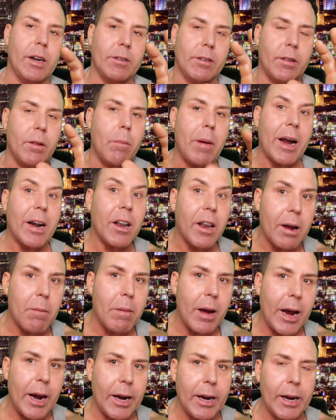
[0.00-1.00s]
it's in the Mandalay
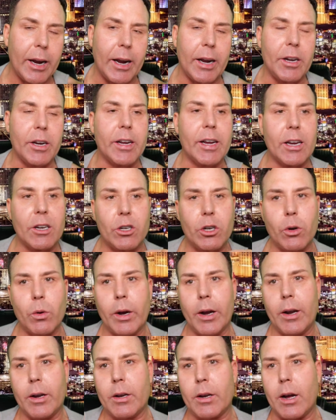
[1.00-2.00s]
Bay, and you get to
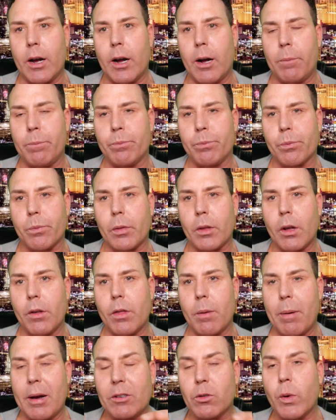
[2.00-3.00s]
it,
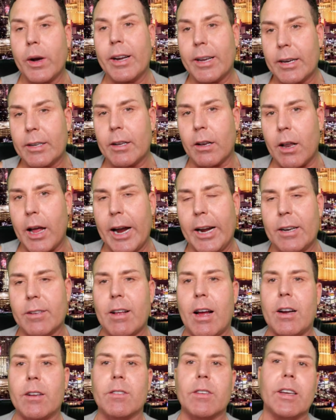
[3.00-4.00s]
the best way to get to Light is
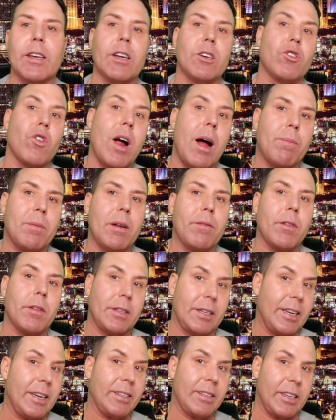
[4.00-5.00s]
honestly get dropped off
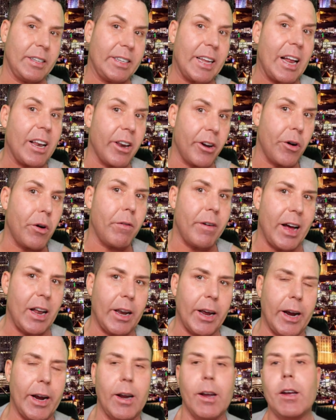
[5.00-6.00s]
the Delano
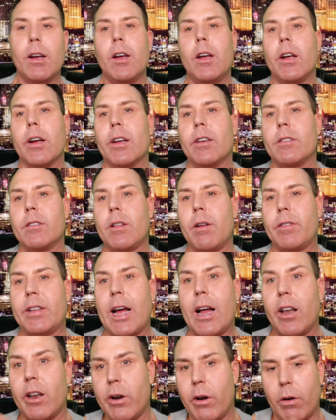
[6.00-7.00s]
Valet, because the
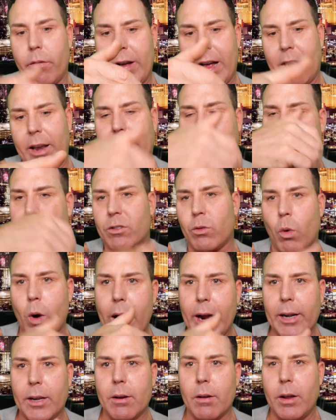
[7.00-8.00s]
Delano Valet is
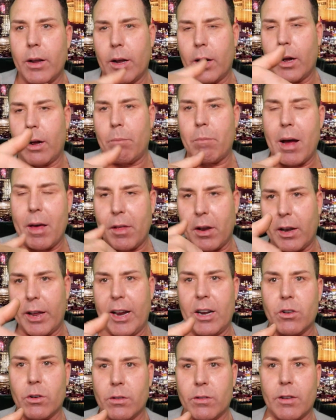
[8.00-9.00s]
right by the
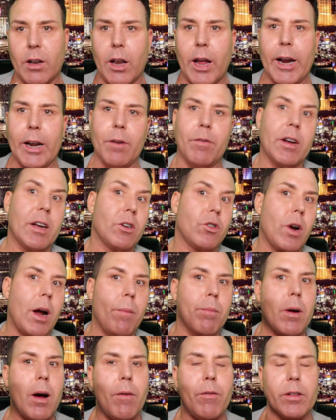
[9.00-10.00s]
entrance to Light. If you get
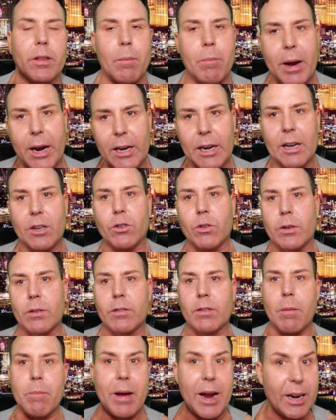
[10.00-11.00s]
dropped off at the main entrance
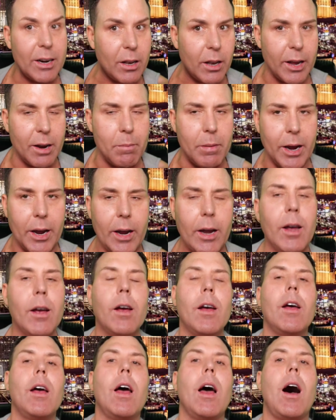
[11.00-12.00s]
to Mandalay Bay, you're
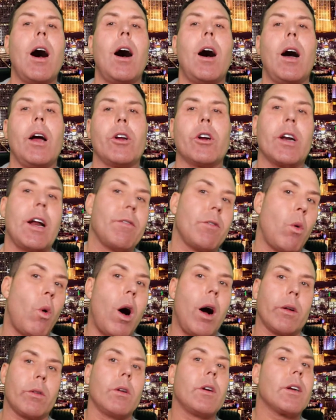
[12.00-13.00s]
gonna have to
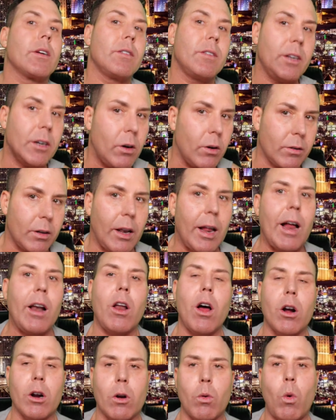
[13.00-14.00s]
walk through the casino. It's a lot
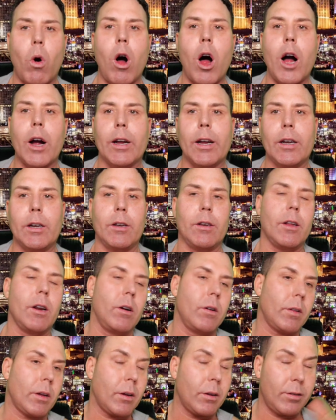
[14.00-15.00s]
longer walk, and you know,
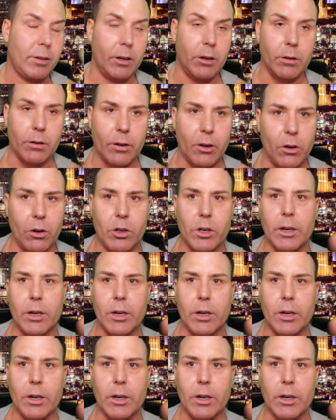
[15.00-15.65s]
the casino is huge, you